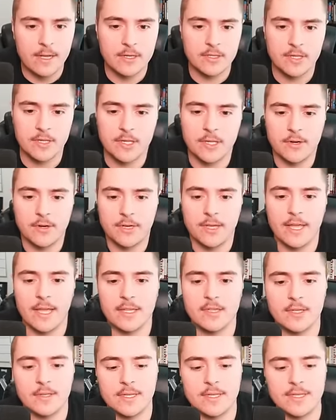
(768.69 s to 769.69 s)
Secure
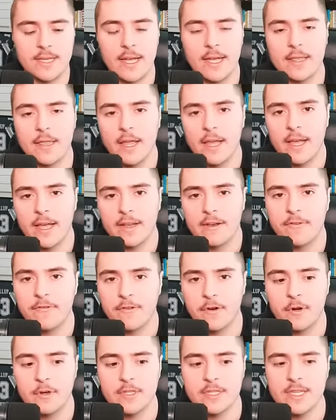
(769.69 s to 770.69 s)
catch on the sideline.
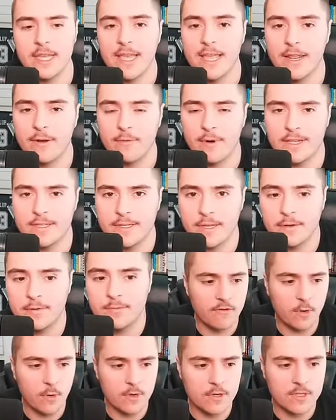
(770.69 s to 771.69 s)
First in red zone.
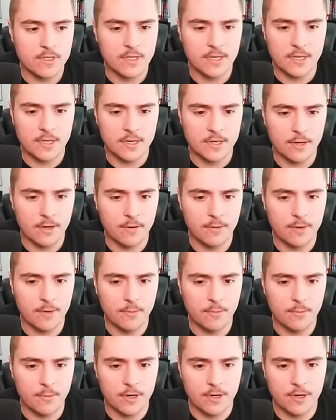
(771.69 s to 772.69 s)
Forced to go to
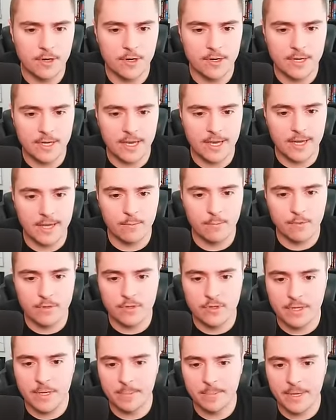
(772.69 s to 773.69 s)
work and we'll
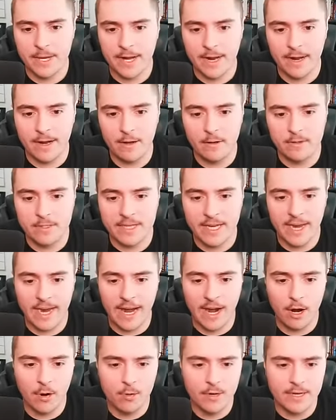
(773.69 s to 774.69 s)
dump it out to
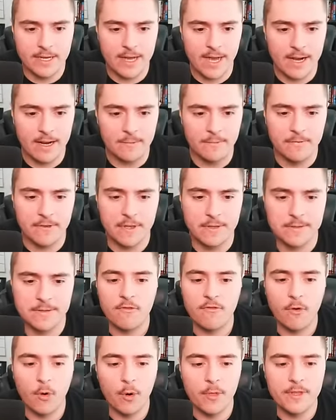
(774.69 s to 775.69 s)
Howard. Cut up
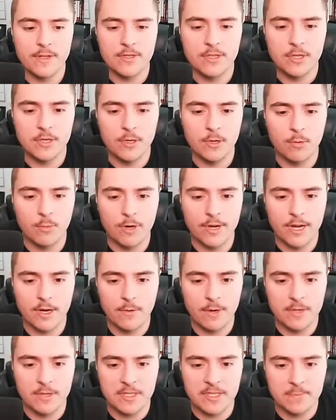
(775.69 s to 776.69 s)
field. Fourth and two. We're going to
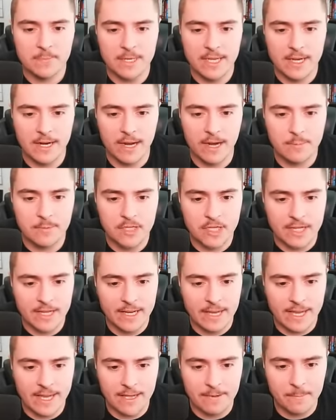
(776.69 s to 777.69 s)
run the speed option
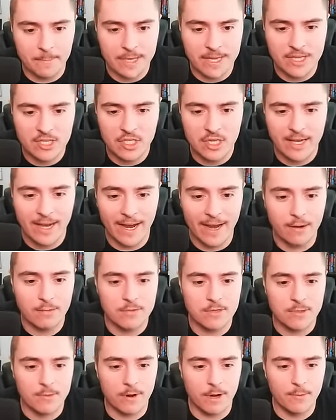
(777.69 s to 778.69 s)
and pitch it
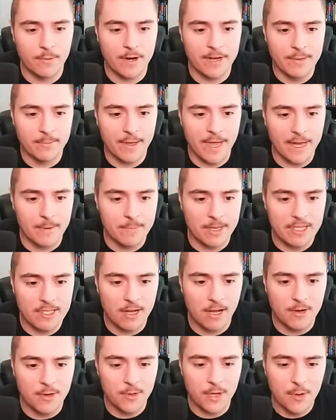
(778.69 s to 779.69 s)
out to our running back.
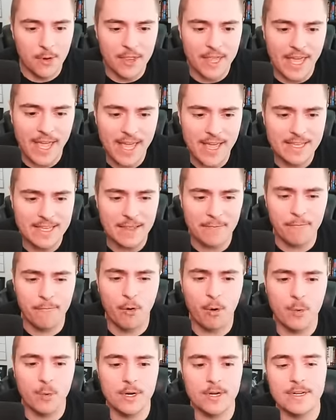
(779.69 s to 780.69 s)
McDonald lower the head. Get
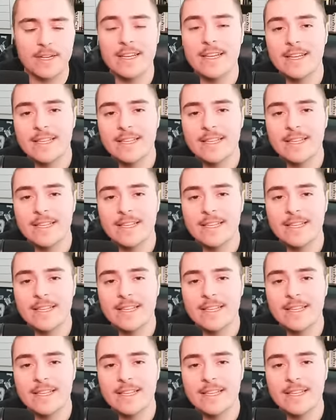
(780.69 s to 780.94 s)
forward.